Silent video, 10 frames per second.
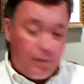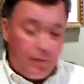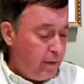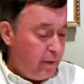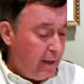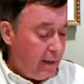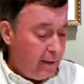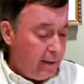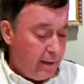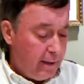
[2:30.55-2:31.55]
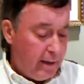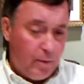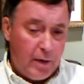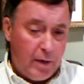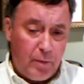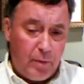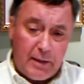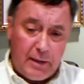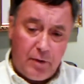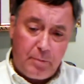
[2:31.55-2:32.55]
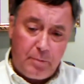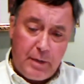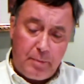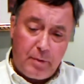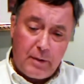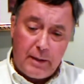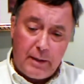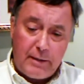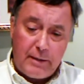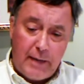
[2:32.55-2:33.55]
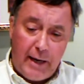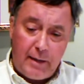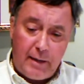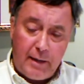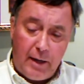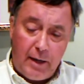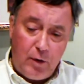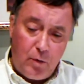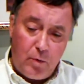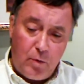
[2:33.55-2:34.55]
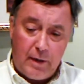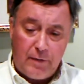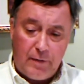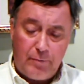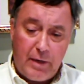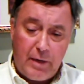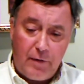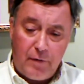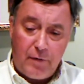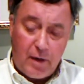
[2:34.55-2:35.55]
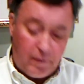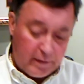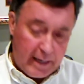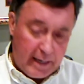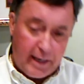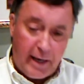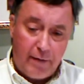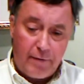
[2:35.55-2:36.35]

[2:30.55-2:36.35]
begin, why don't we tell the people exactly, you have been involved as I have.